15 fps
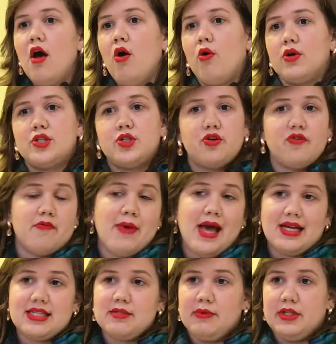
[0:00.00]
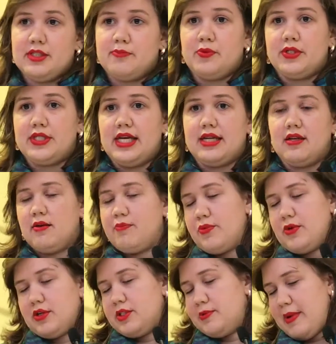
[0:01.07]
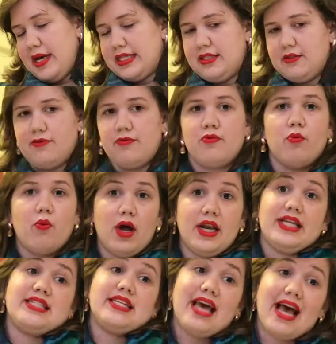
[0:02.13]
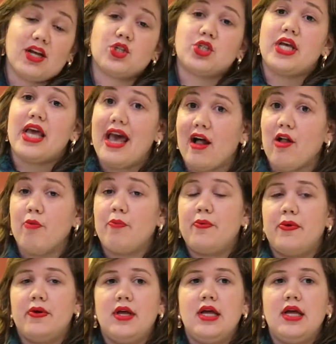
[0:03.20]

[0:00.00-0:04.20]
or sort of a maximalist perspective, wanting to actually help